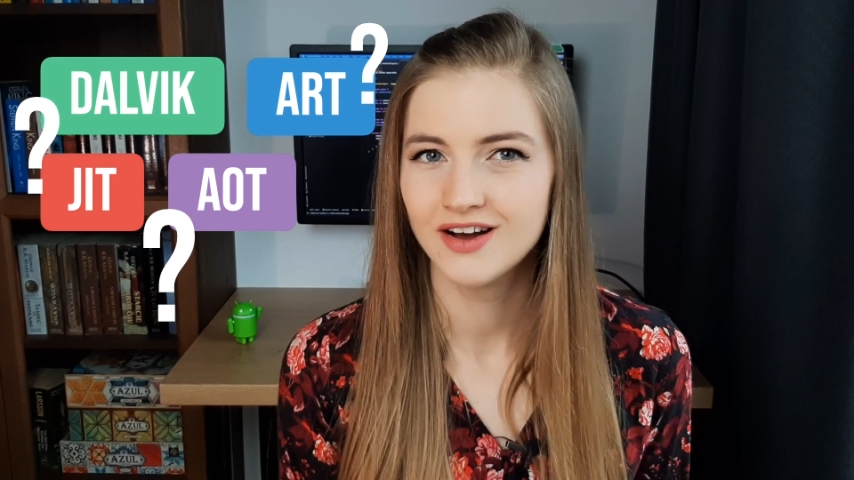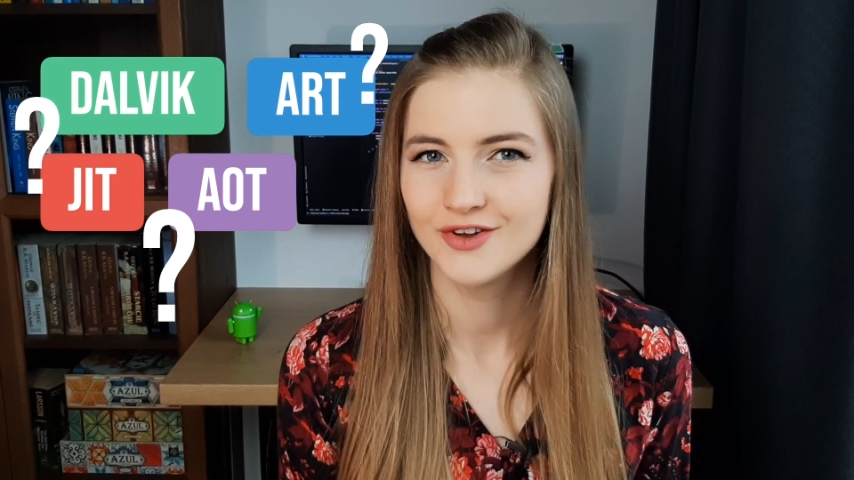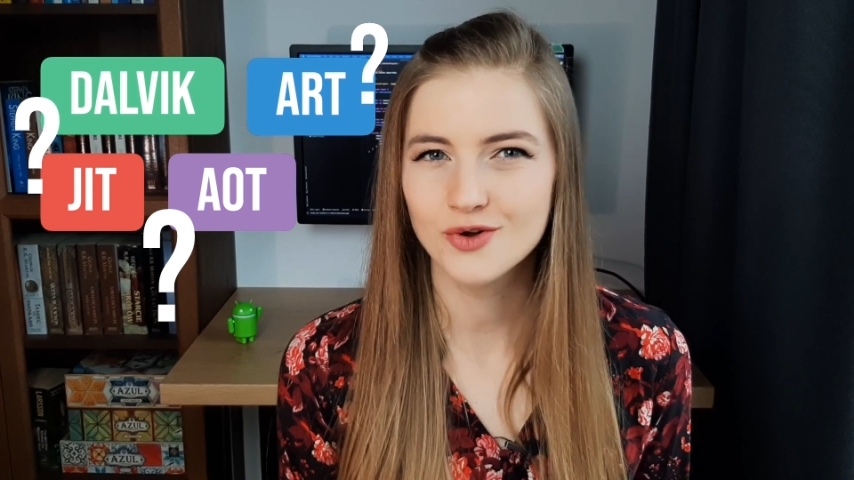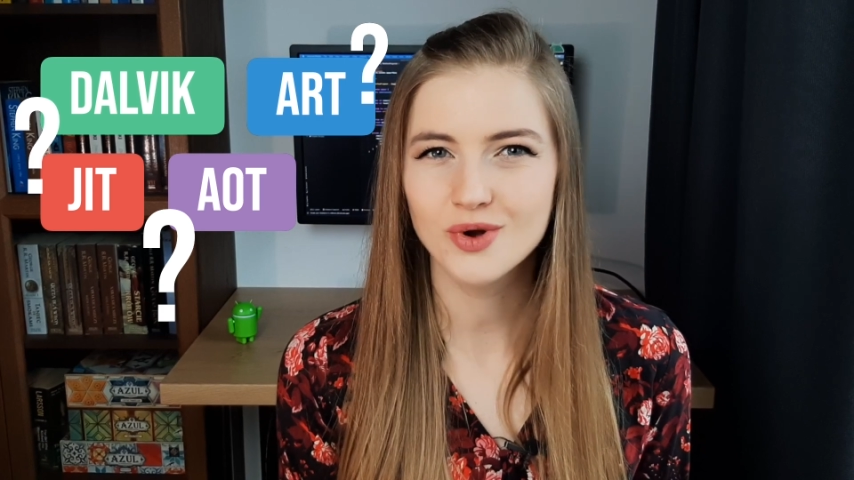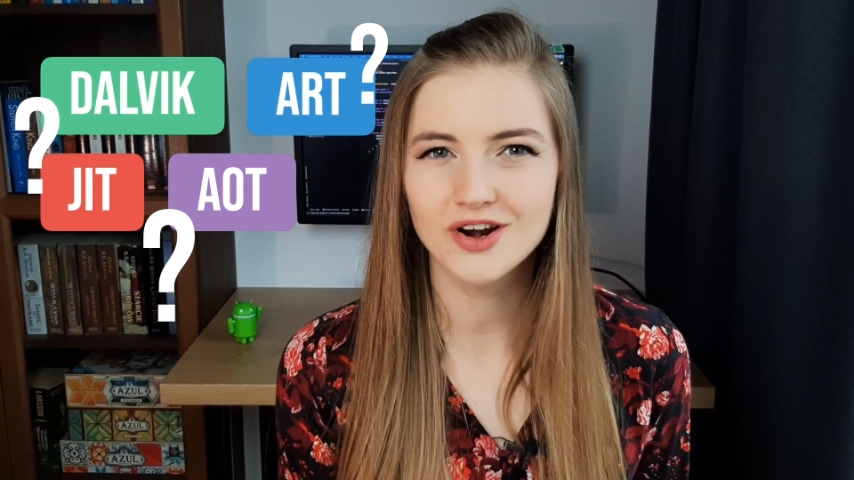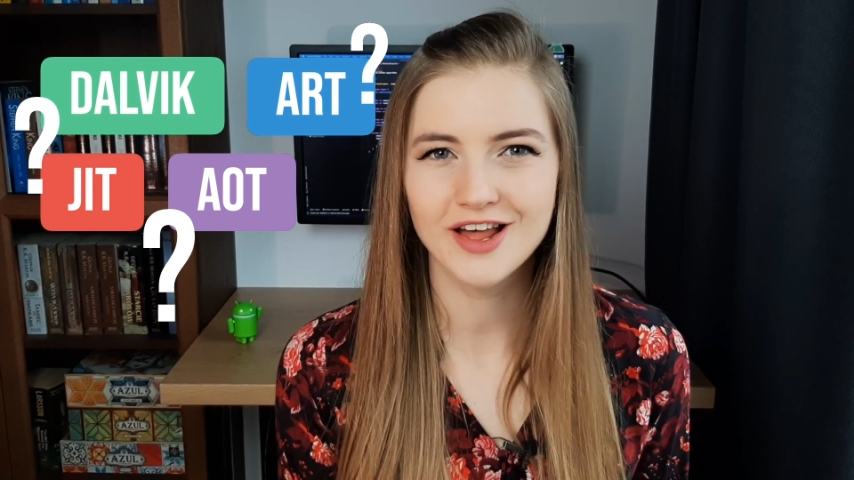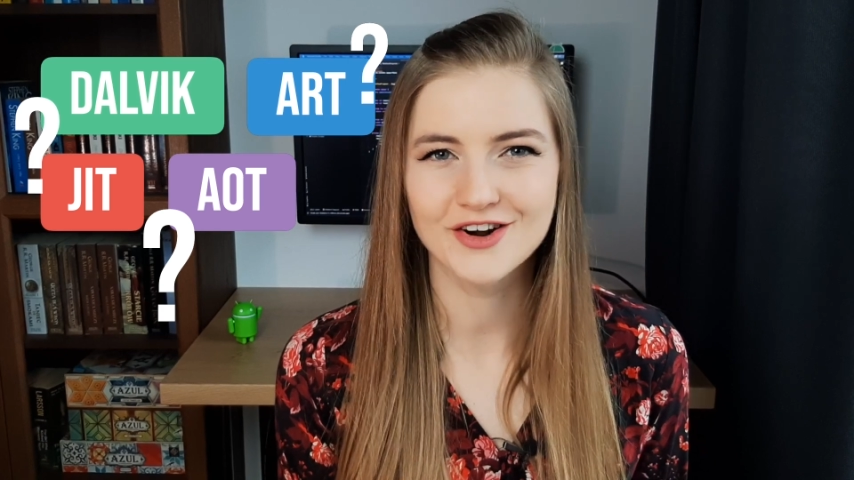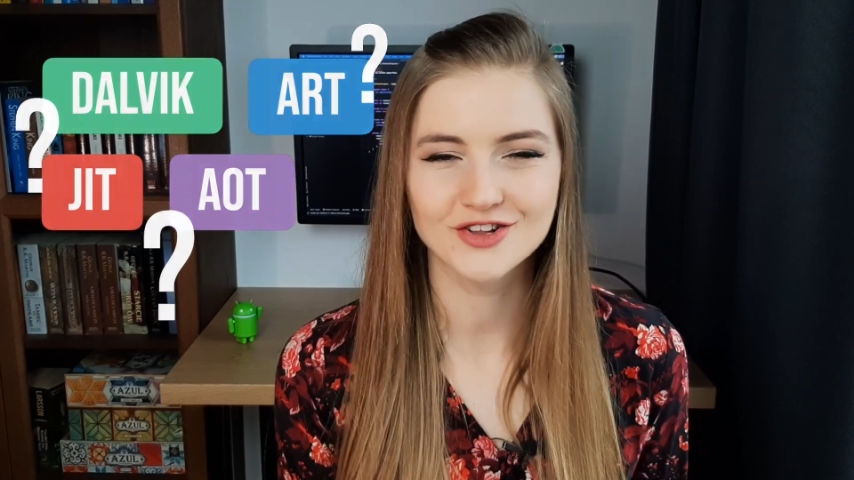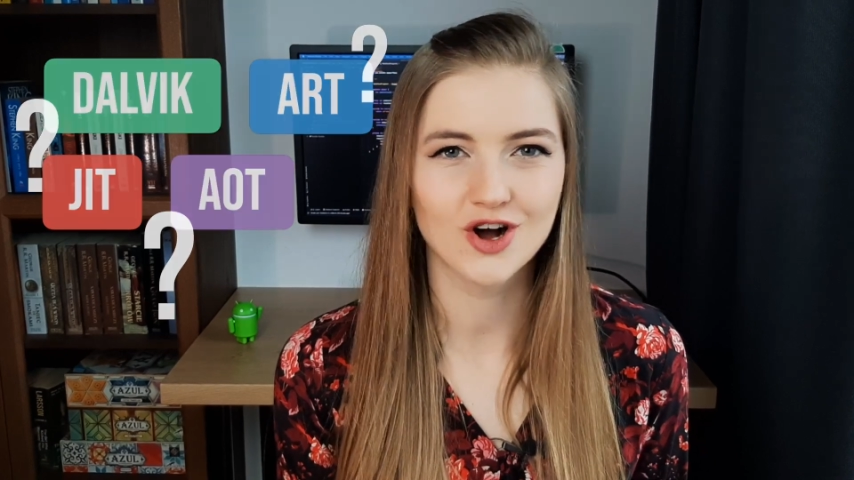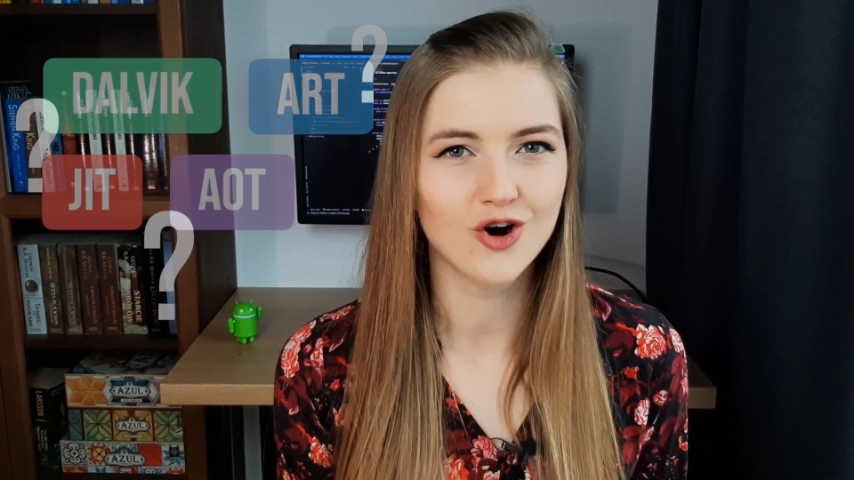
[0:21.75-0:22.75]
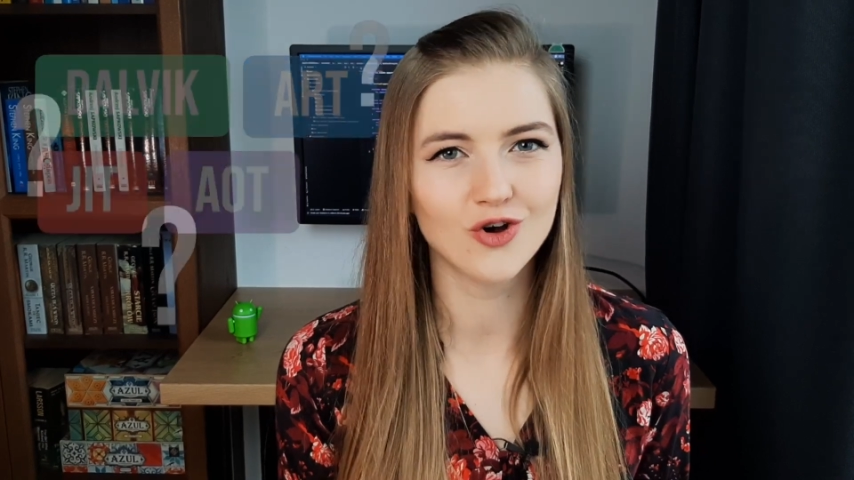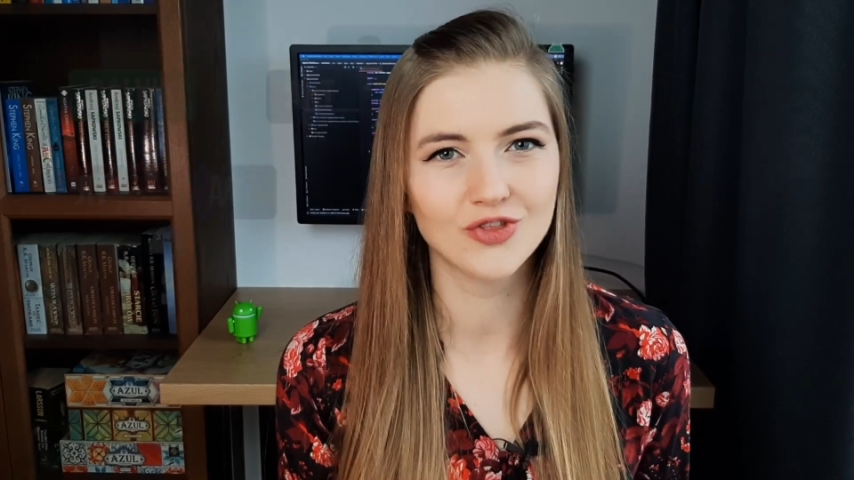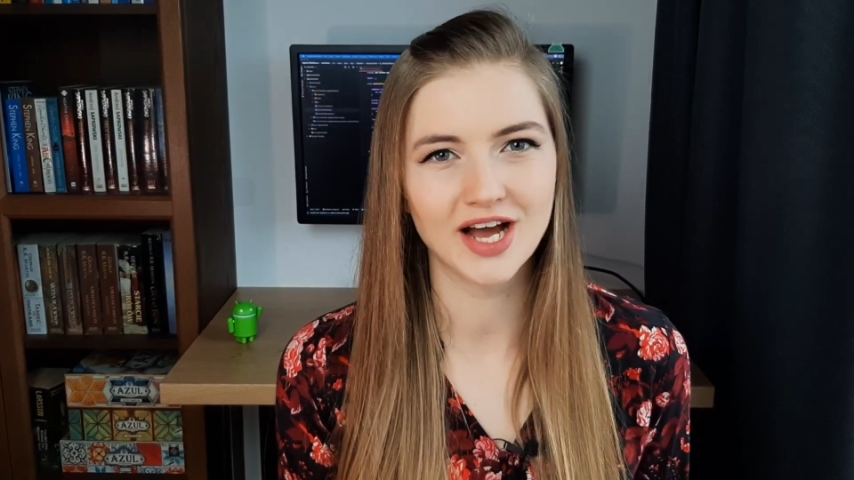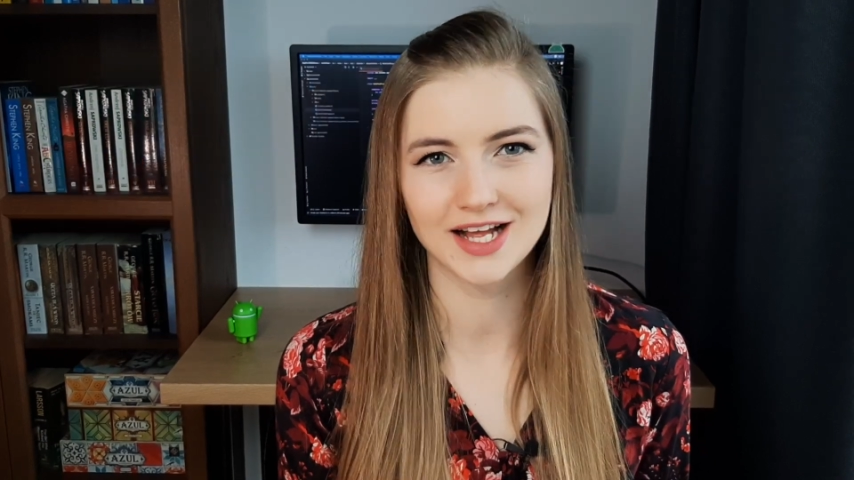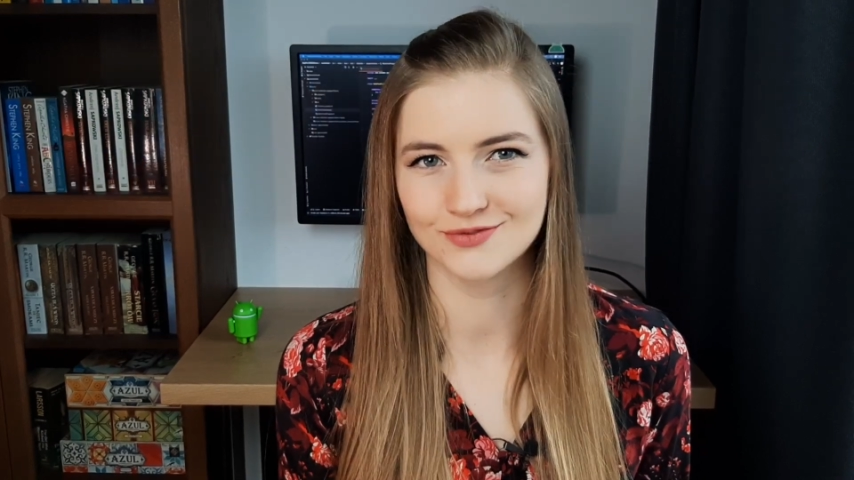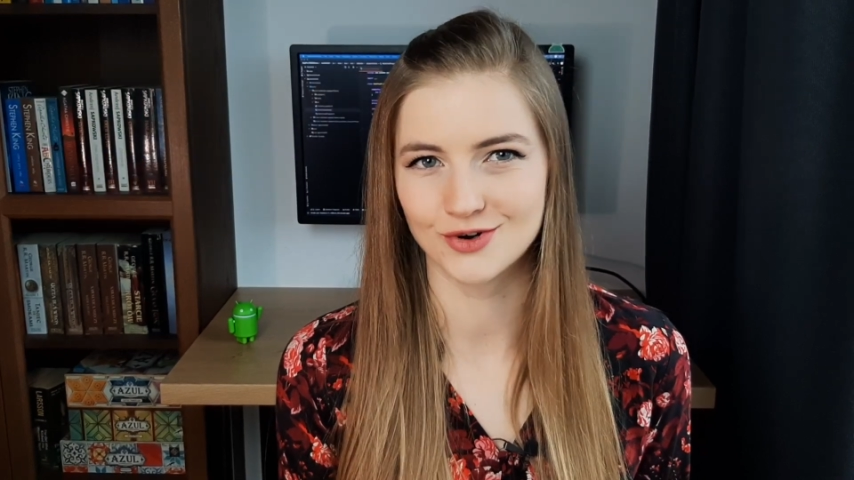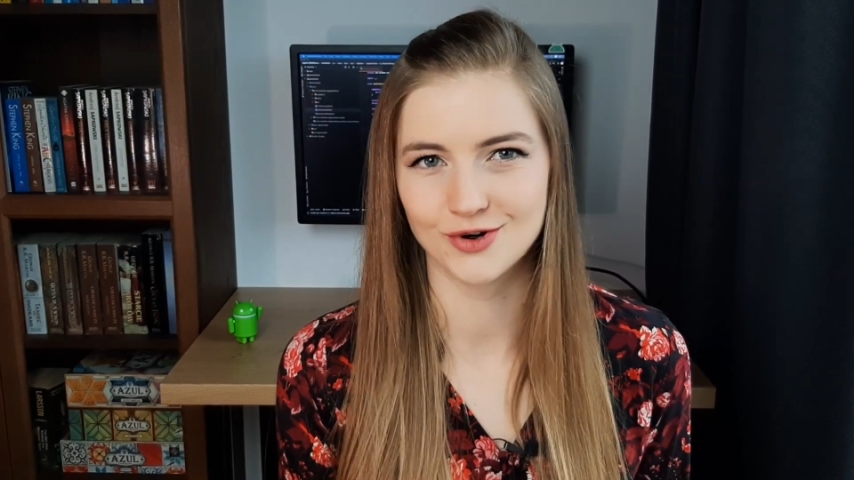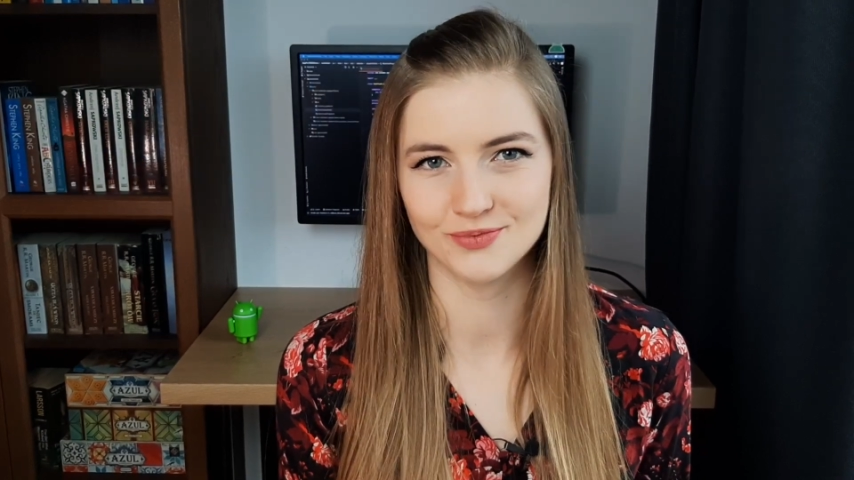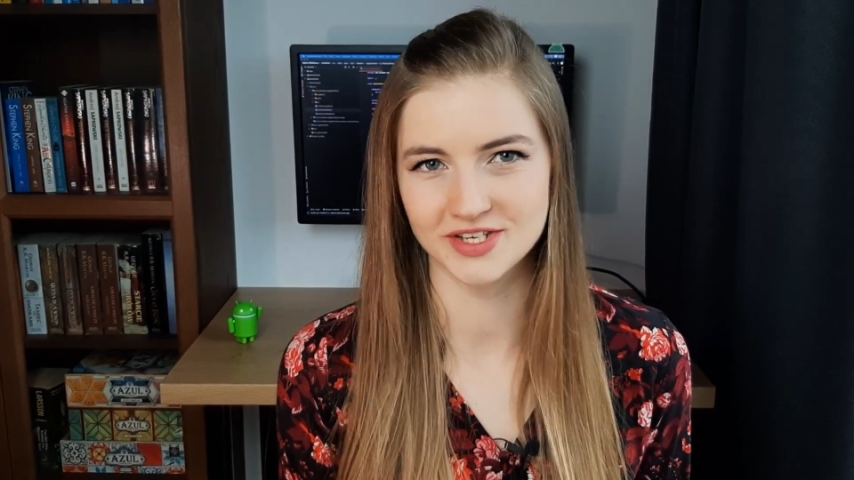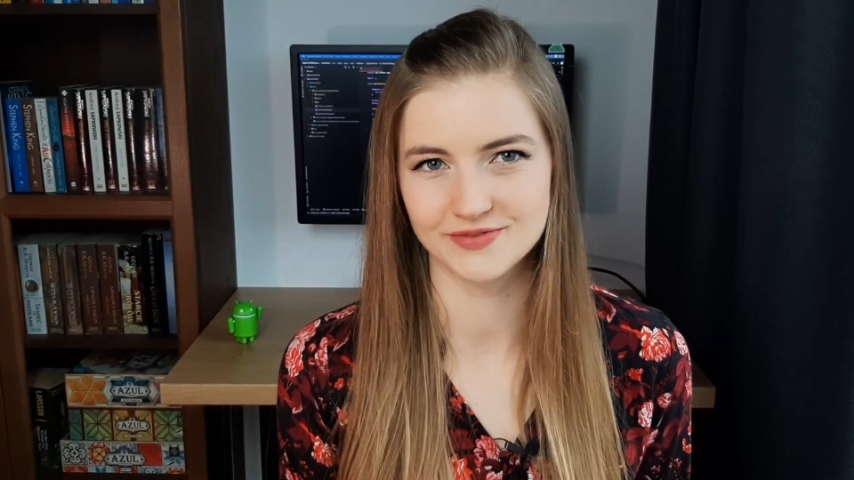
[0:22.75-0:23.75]
you will learn all that
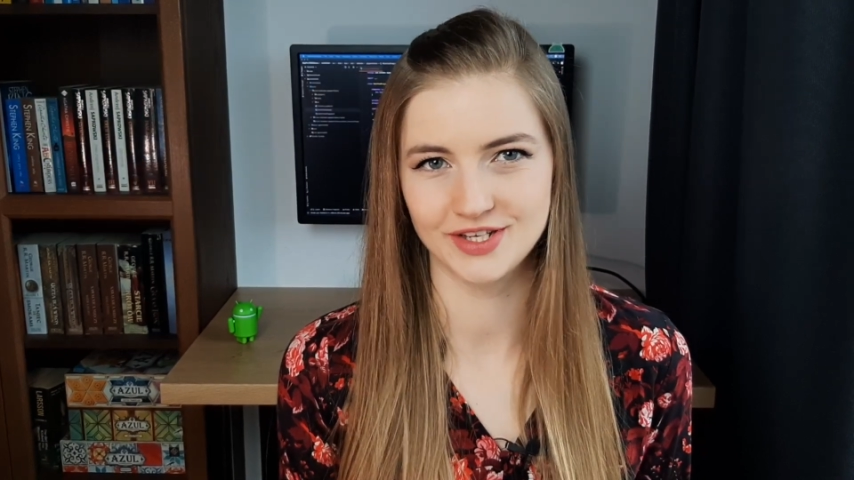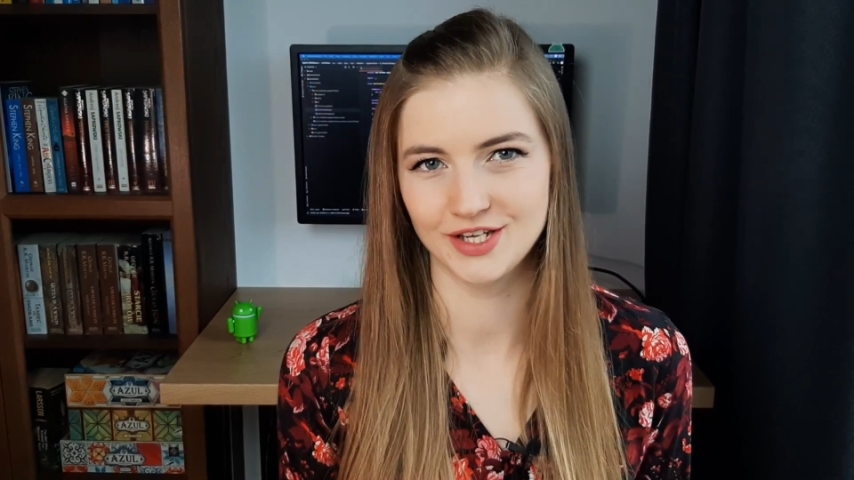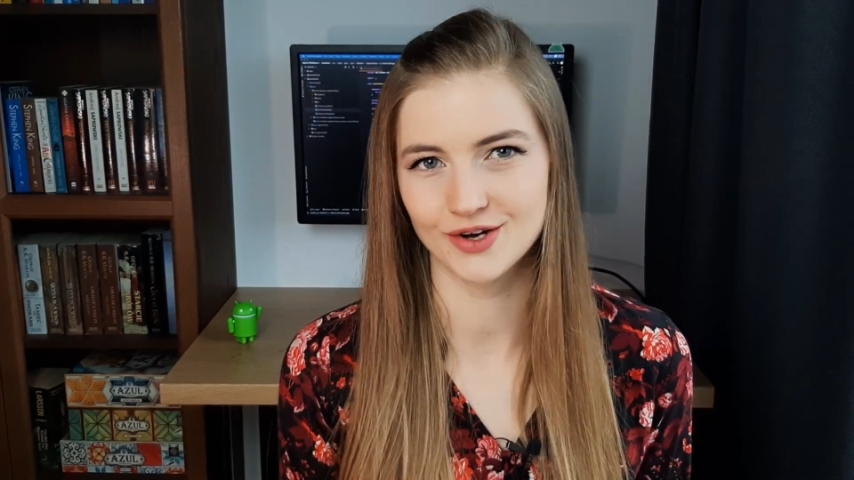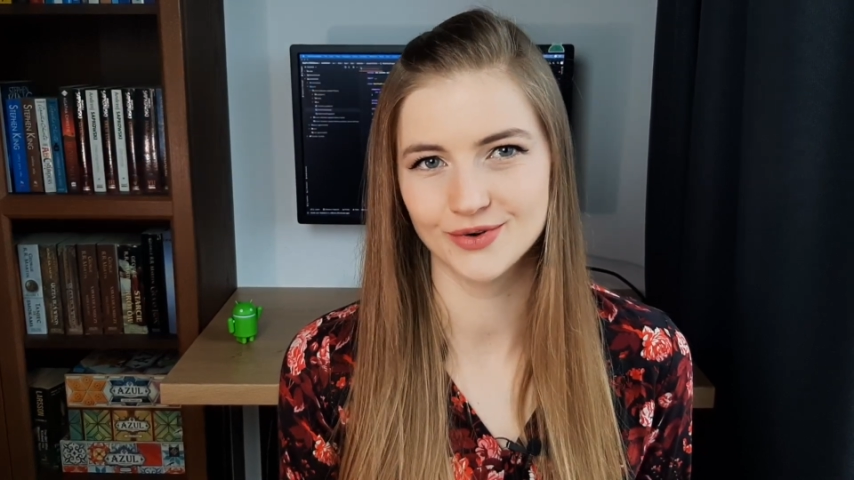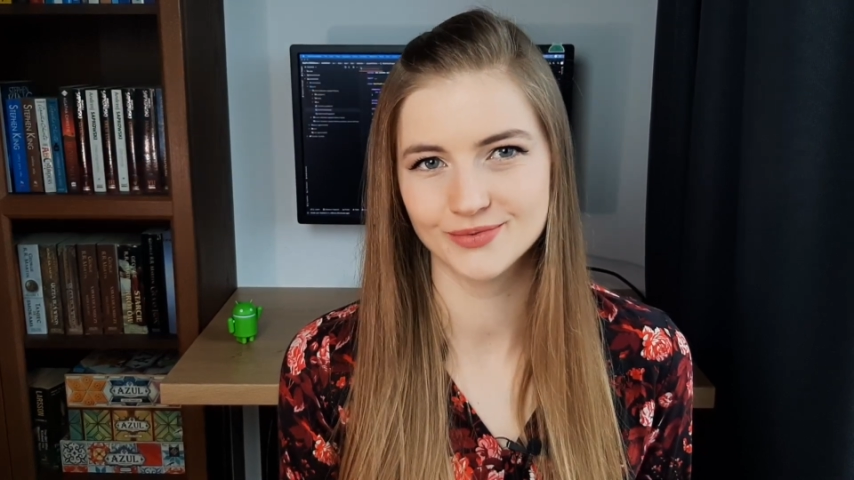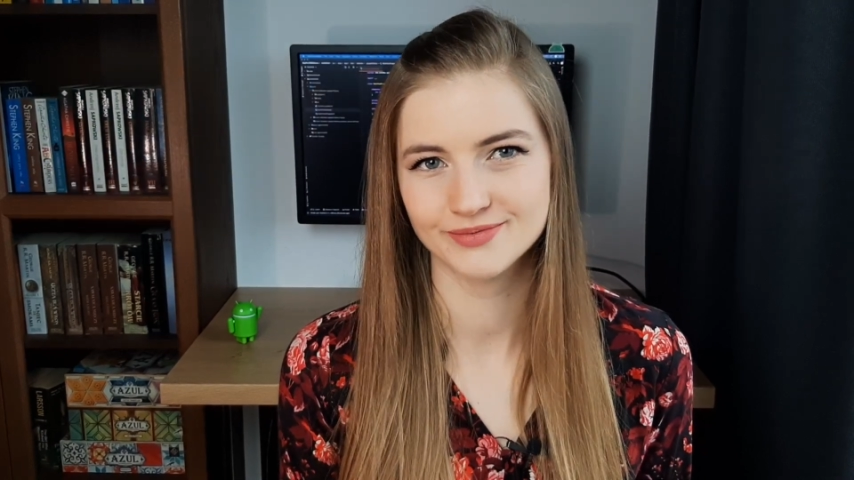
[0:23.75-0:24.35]
from this video.